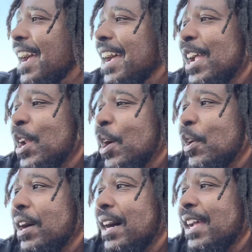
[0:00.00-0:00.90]
you know,
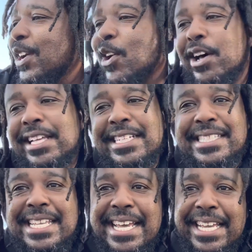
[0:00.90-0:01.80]
uh, he calling in
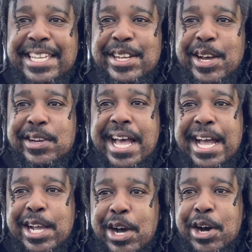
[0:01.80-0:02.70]
sick. You know, not
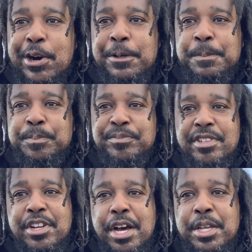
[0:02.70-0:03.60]
go.
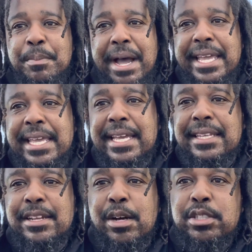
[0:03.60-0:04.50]
You know, you might get
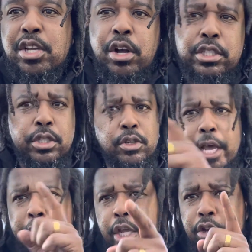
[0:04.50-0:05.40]
you know talked to.
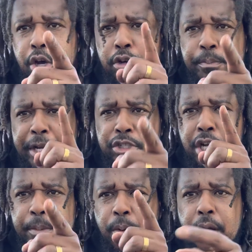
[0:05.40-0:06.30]
Hey, you know, make sure you
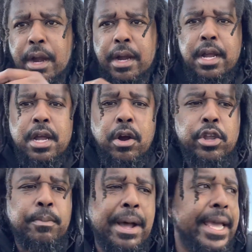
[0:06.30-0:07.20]
come to work, or
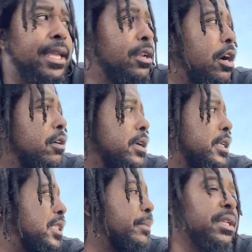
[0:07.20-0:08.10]
you might you know
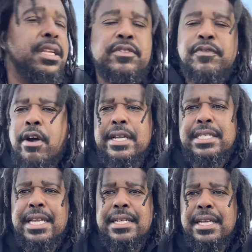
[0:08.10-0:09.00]
something as far as
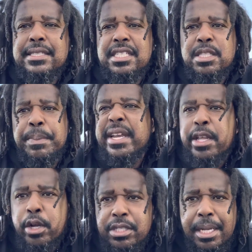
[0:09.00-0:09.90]
getting
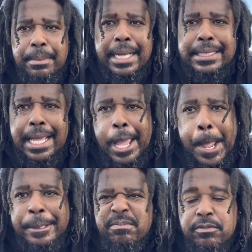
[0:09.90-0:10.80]
suspended or something like that,
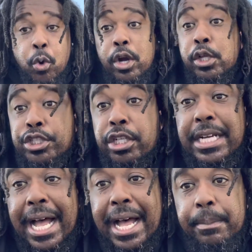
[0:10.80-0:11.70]
or lose your
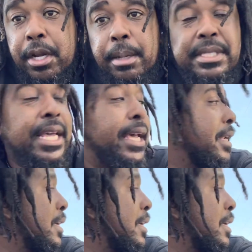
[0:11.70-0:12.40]
job. You know what I'm saying?